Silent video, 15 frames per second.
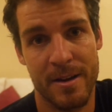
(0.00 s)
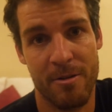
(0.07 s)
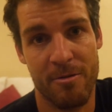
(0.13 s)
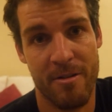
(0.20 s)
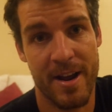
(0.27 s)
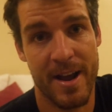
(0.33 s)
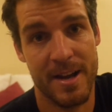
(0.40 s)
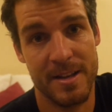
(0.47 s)

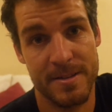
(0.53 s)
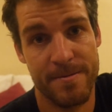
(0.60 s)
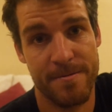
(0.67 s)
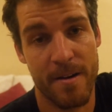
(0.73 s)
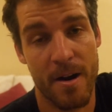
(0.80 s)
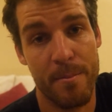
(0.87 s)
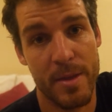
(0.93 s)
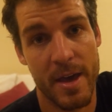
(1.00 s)
around
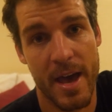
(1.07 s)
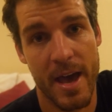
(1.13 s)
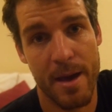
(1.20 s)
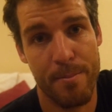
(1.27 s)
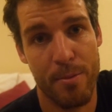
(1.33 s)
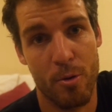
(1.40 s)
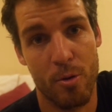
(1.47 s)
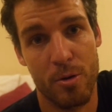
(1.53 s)
from the
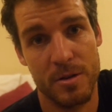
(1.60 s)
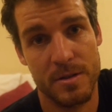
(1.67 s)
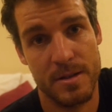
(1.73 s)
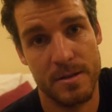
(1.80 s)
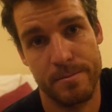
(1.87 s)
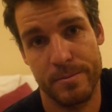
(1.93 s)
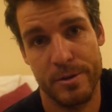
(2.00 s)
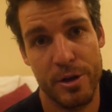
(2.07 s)

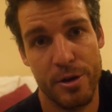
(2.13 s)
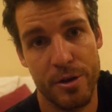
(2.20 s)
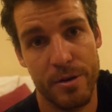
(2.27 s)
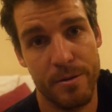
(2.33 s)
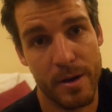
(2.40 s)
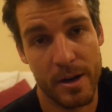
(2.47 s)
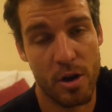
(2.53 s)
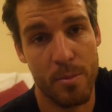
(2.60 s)
airport
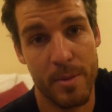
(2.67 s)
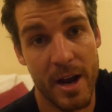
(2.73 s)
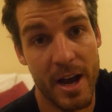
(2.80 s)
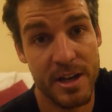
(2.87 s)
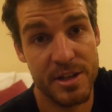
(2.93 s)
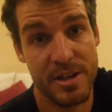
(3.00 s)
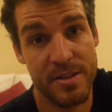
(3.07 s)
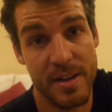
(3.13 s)
to
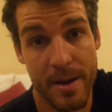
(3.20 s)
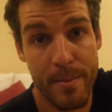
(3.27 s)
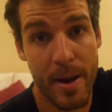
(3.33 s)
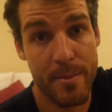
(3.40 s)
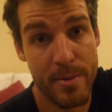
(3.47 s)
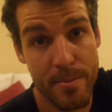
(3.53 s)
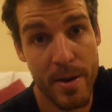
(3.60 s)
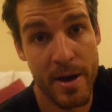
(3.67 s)
accommodation that
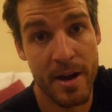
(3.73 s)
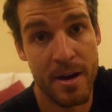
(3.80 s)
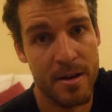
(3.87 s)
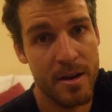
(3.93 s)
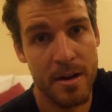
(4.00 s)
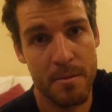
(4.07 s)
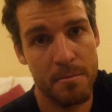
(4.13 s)
may be better,